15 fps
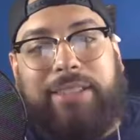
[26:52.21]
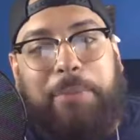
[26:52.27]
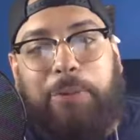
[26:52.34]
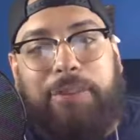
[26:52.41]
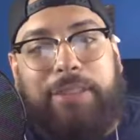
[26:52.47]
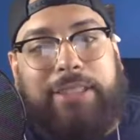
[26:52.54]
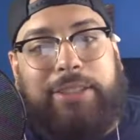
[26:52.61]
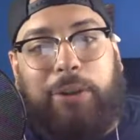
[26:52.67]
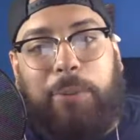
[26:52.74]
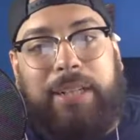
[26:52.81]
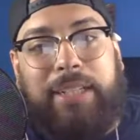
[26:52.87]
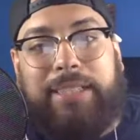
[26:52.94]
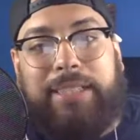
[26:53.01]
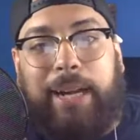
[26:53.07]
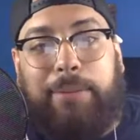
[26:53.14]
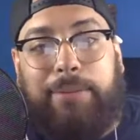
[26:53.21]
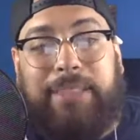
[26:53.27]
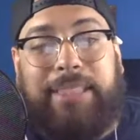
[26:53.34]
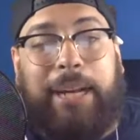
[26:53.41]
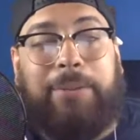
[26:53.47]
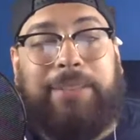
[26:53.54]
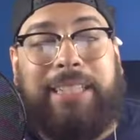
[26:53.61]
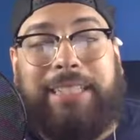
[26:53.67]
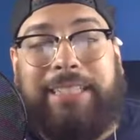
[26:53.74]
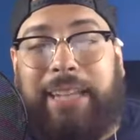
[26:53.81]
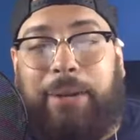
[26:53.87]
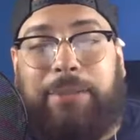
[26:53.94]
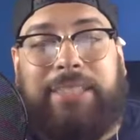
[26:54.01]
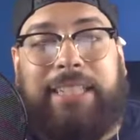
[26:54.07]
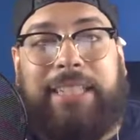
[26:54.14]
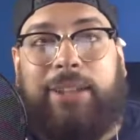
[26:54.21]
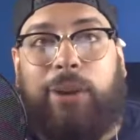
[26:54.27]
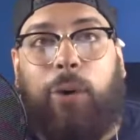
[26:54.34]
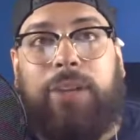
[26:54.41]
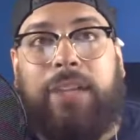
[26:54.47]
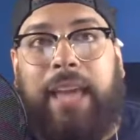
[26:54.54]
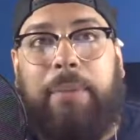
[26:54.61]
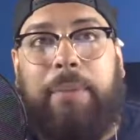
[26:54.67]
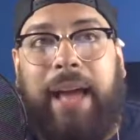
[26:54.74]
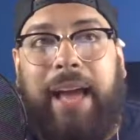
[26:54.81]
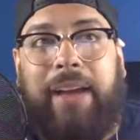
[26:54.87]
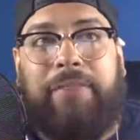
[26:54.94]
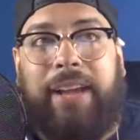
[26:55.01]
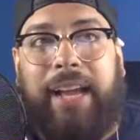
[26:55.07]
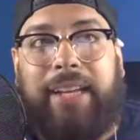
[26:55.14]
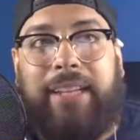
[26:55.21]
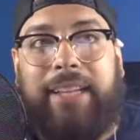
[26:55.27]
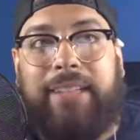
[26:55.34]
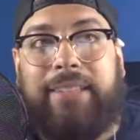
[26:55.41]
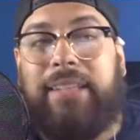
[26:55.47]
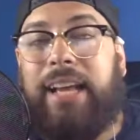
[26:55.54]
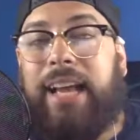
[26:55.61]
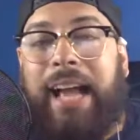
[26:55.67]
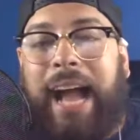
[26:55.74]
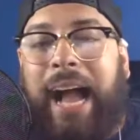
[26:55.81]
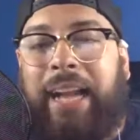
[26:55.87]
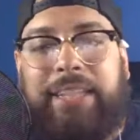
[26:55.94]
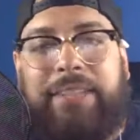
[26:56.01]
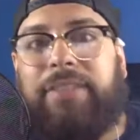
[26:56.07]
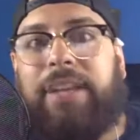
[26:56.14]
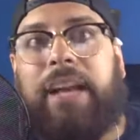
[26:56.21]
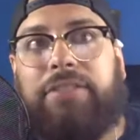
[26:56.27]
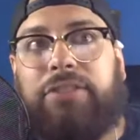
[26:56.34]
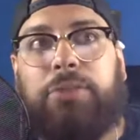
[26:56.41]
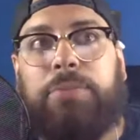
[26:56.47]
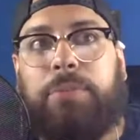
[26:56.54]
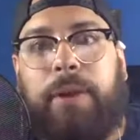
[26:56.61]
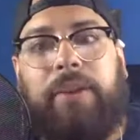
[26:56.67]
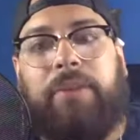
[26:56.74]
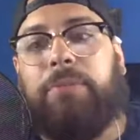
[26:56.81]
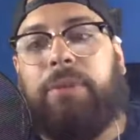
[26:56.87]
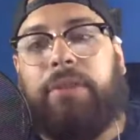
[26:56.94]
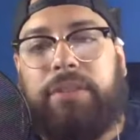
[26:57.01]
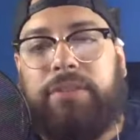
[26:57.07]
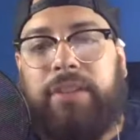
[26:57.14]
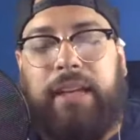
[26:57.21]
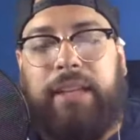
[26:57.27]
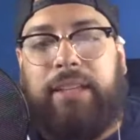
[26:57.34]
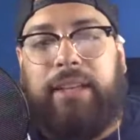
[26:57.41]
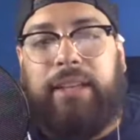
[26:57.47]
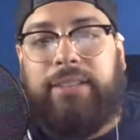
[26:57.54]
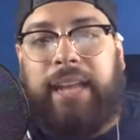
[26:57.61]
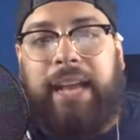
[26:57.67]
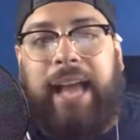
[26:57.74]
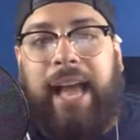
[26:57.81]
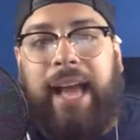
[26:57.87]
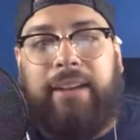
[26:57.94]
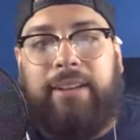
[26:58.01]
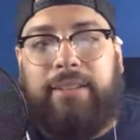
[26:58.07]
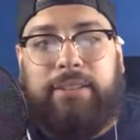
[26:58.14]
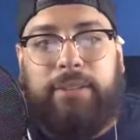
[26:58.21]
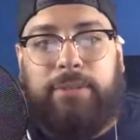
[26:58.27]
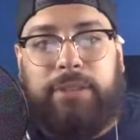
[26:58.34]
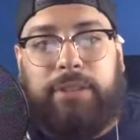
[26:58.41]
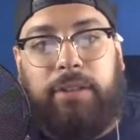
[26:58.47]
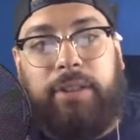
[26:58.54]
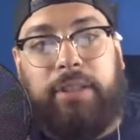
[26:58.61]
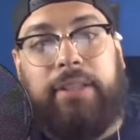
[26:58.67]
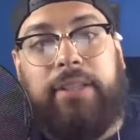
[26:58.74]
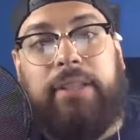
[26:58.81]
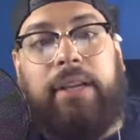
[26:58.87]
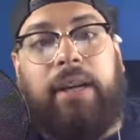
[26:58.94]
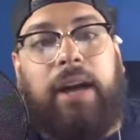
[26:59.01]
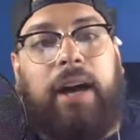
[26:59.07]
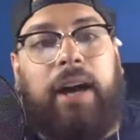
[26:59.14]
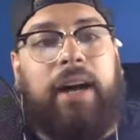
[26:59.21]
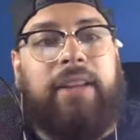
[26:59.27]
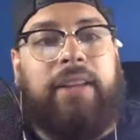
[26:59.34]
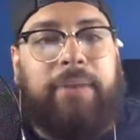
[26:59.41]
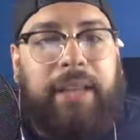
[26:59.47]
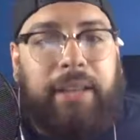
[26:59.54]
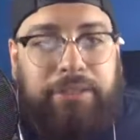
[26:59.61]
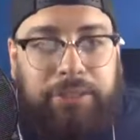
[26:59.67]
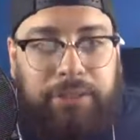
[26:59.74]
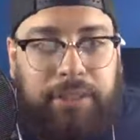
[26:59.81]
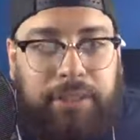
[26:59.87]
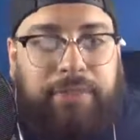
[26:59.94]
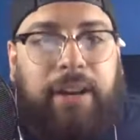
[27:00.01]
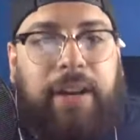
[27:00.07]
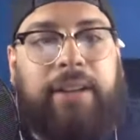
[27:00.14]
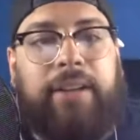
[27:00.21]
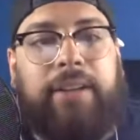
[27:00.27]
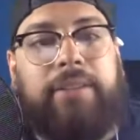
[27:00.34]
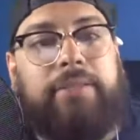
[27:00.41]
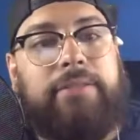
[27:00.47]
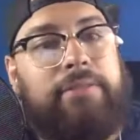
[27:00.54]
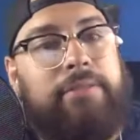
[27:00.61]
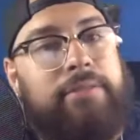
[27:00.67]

that movie so many times because that was like the only game I had for NES. I didn't even have Super Mario Brothers for NES. I had it and someone stole it. Then we have Street Fighter.